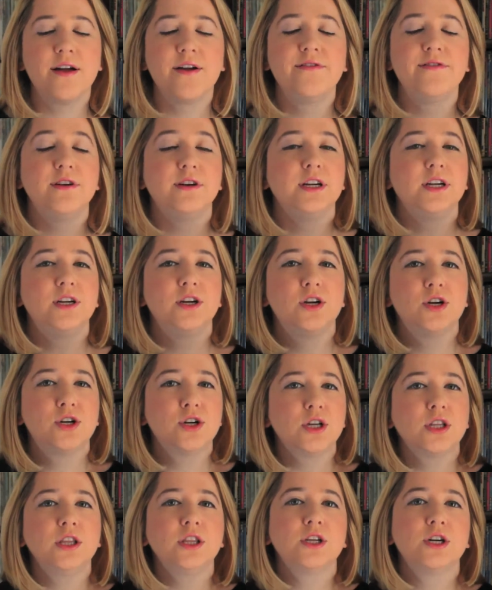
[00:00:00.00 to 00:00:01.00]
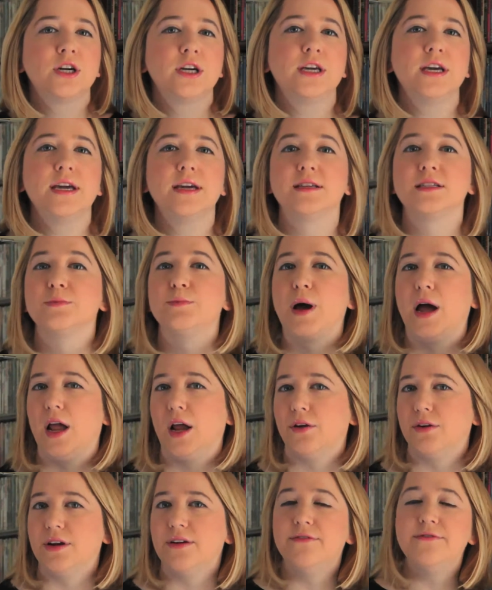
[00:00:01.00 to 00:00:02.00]
very good-looking,
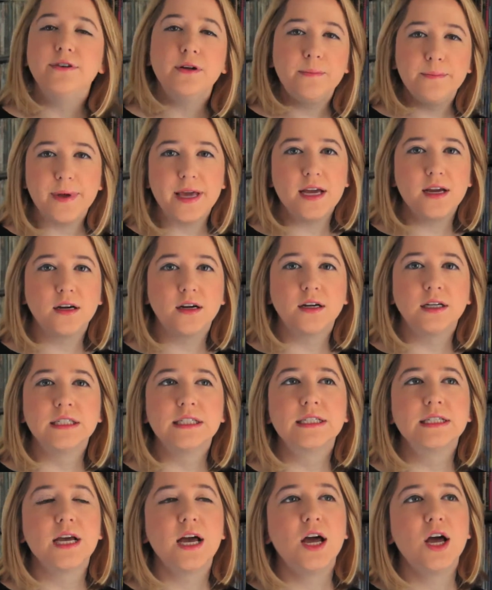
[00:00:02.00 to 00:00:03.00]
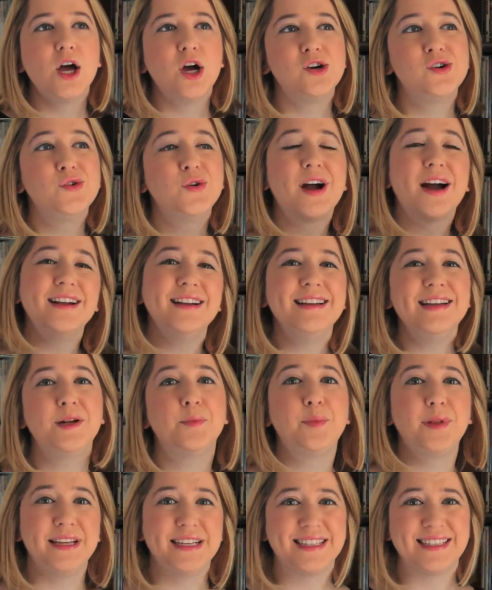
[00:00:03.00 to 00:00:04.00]
aspiring filmmakers who kind of need a
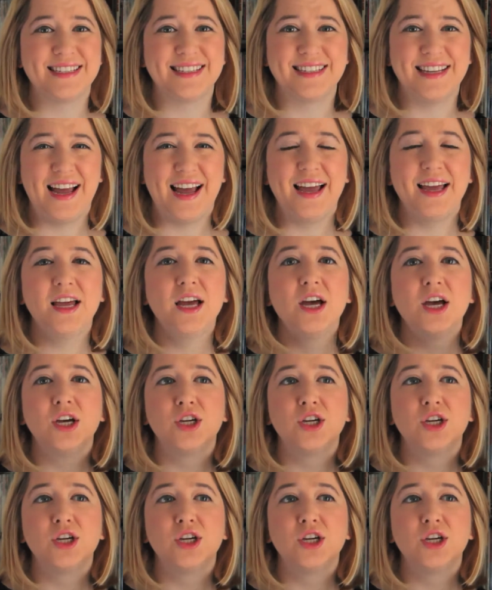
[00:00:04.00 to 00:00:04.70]
place to stay.